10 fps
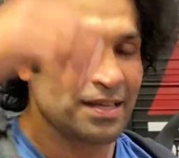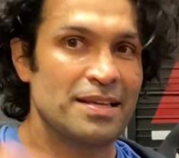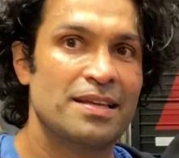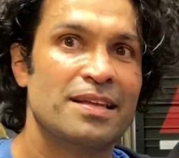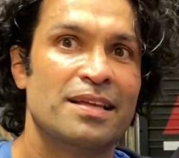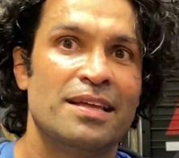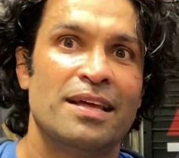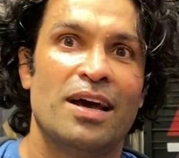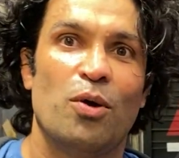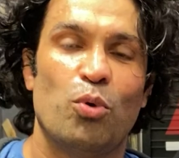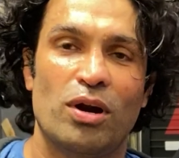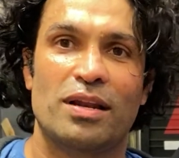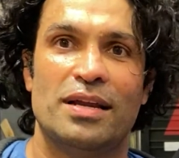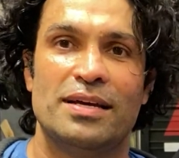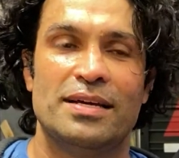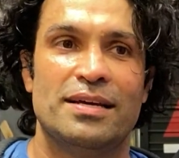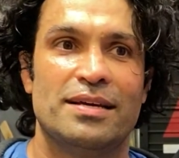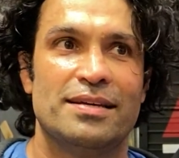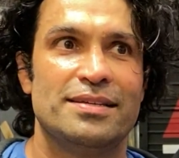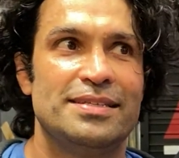Floyd
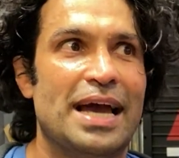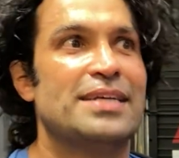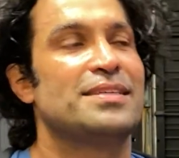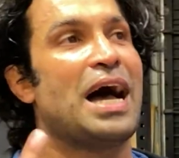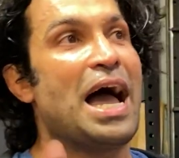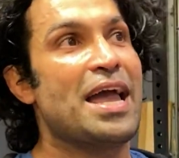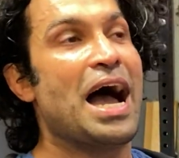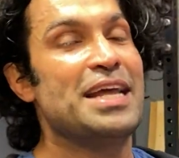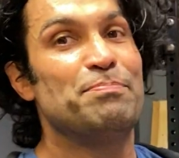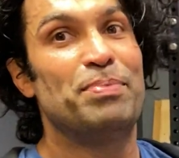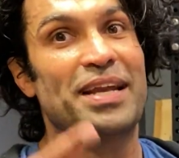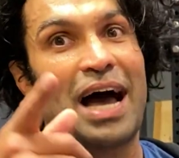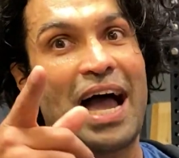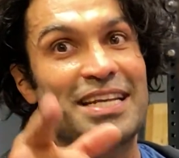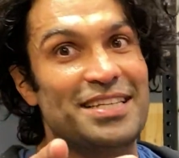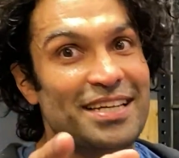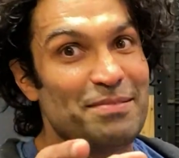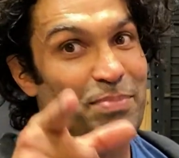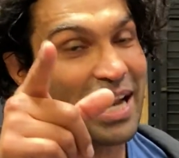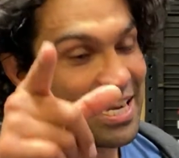Mayweather, Oscar De La Hoya.
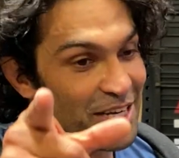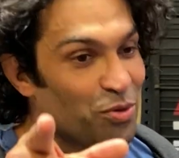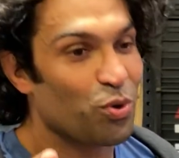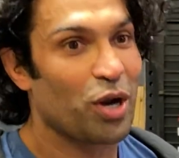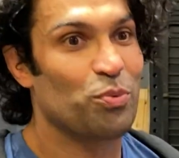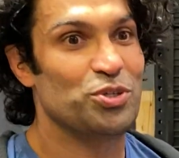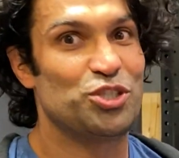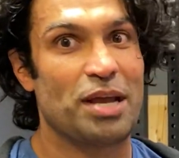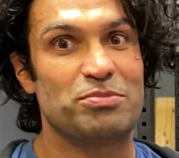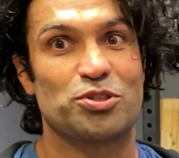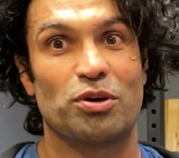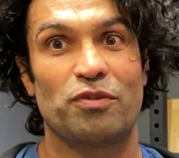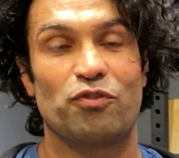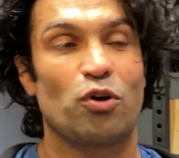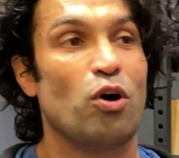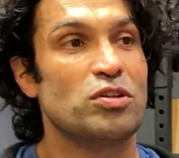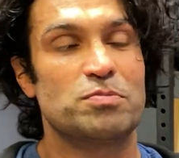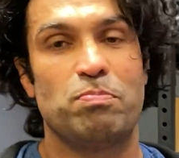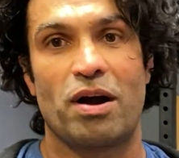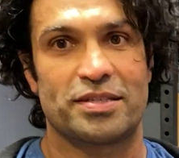But I did work with James Toney for all his
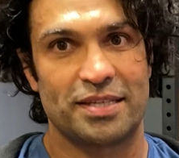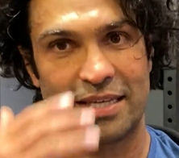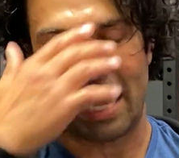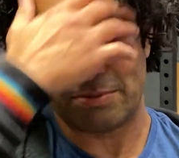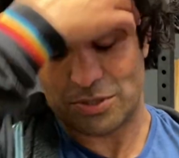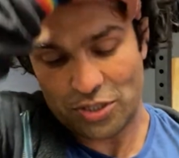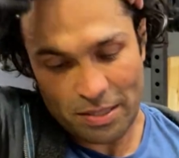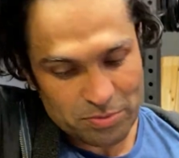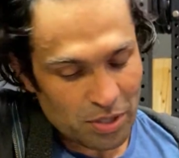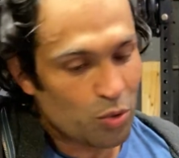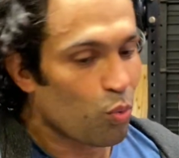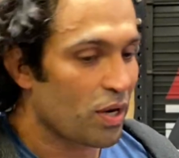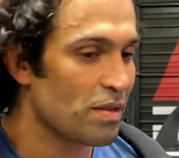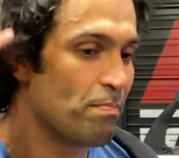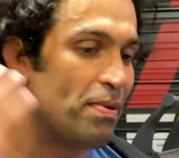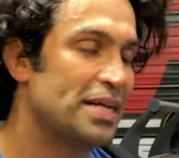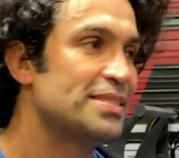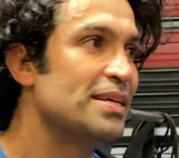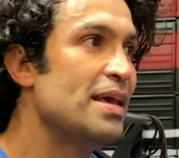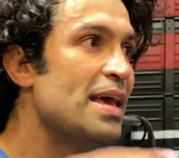boxing camps. And James Toney, one of the
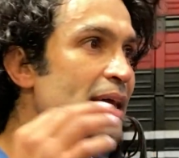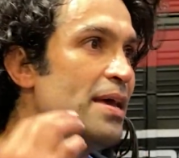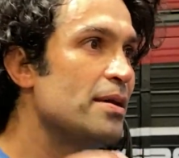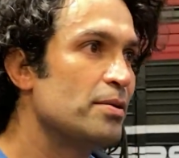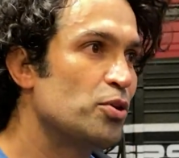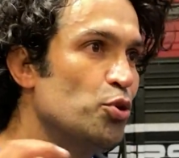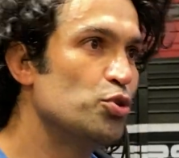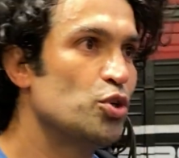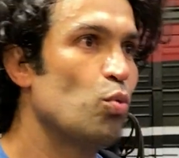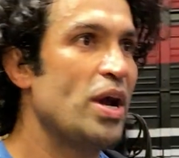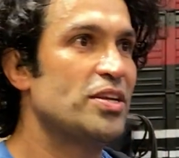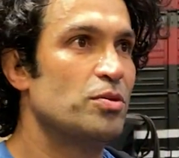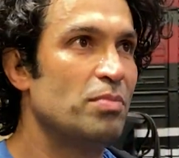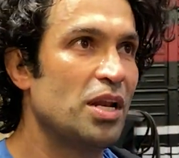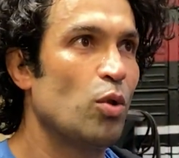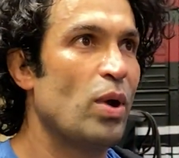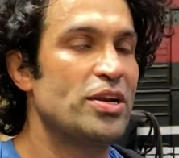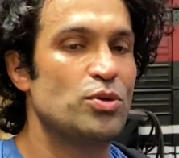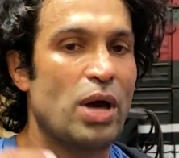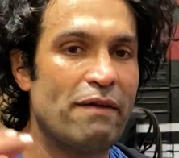best cruiserweight to
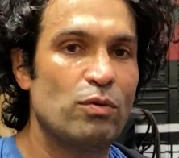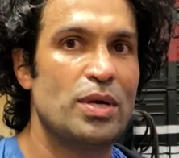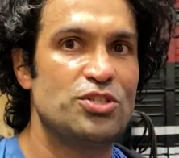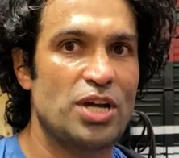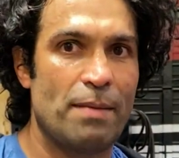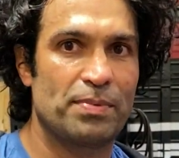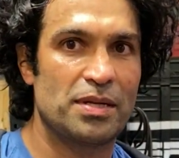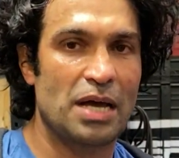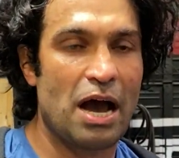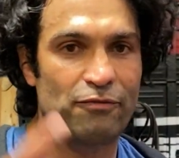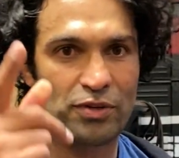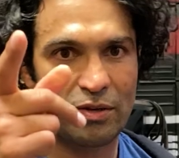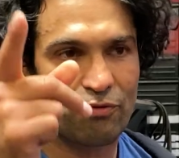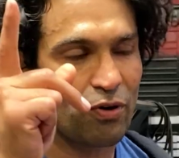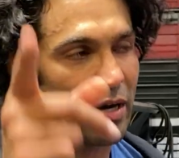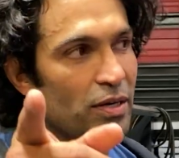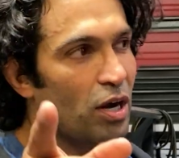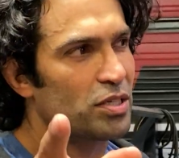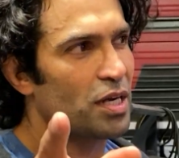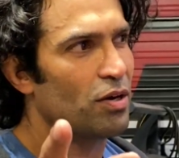middleweight to heavyweight champion after he
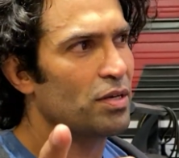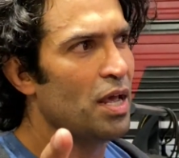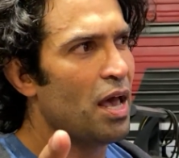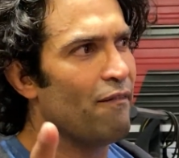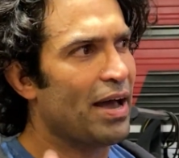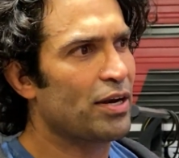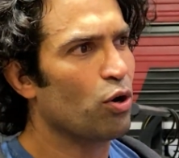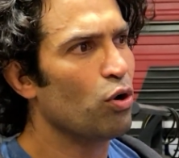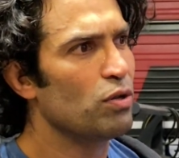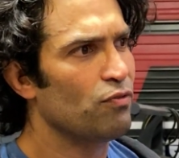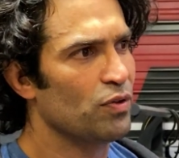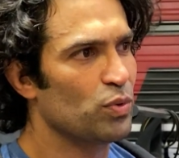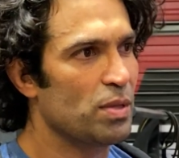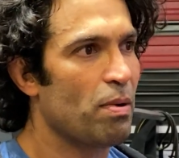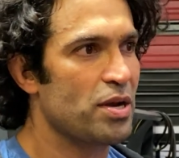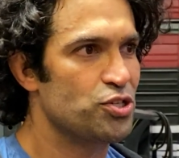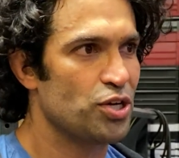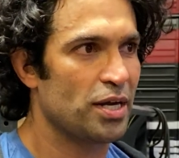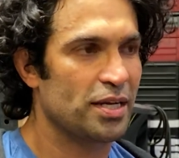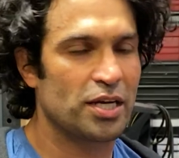knocked out Evander Holyfield with a body
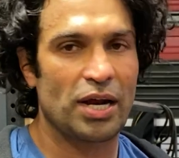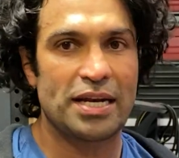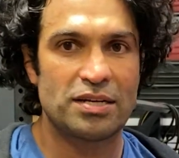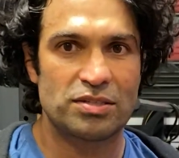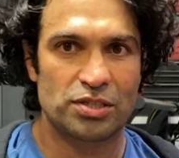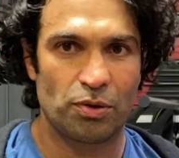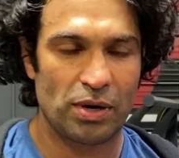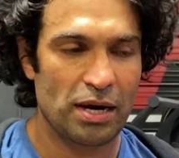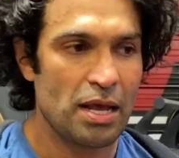shot. He ended his career.